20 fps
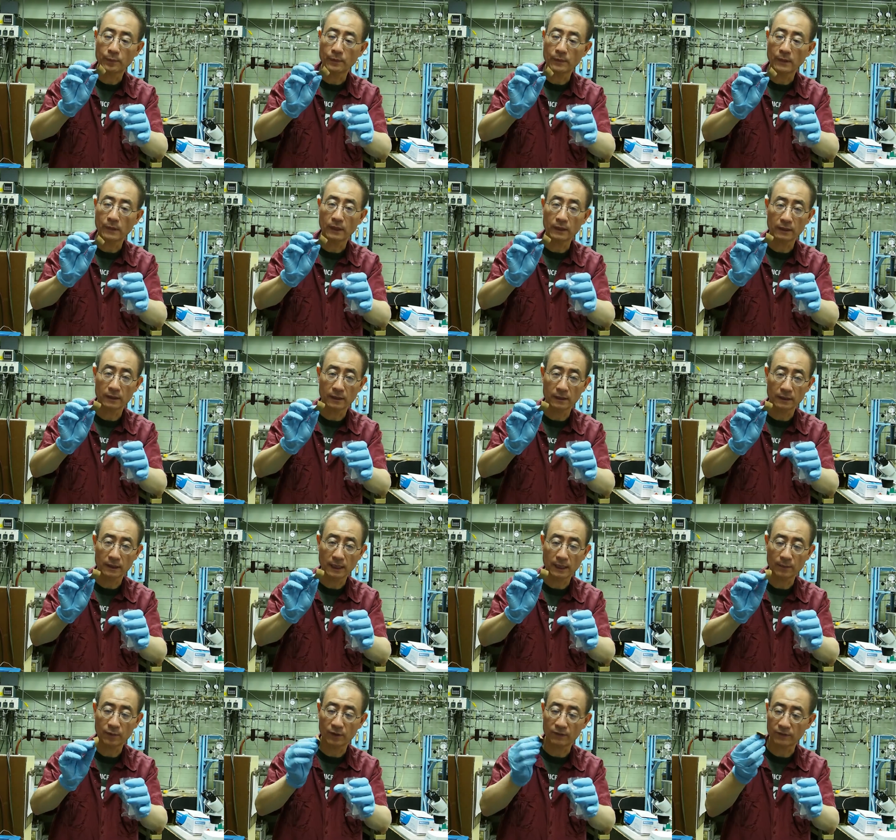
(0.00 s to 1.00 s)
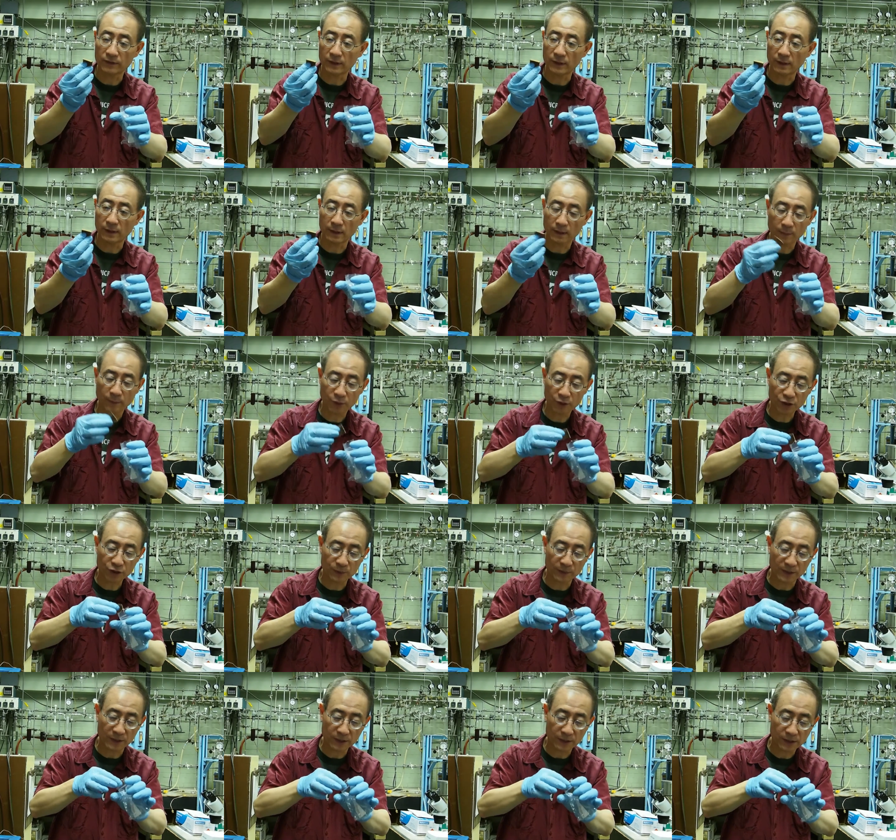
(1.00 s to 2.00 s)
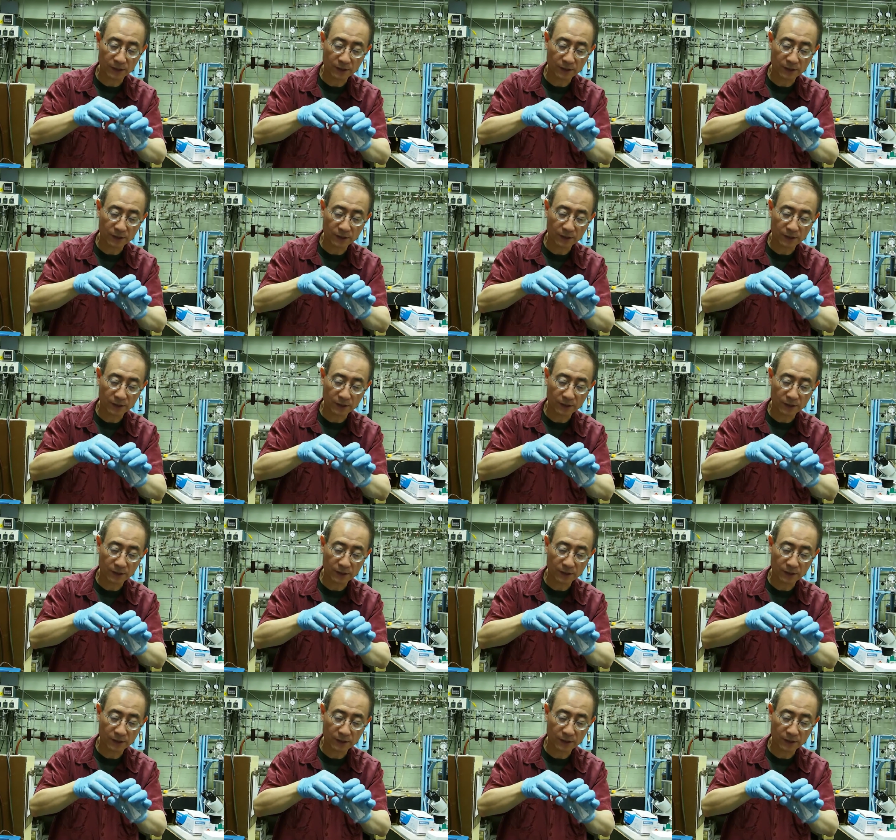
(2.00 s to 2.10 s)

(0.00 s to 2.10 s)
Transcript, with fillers: on the top of the parchment.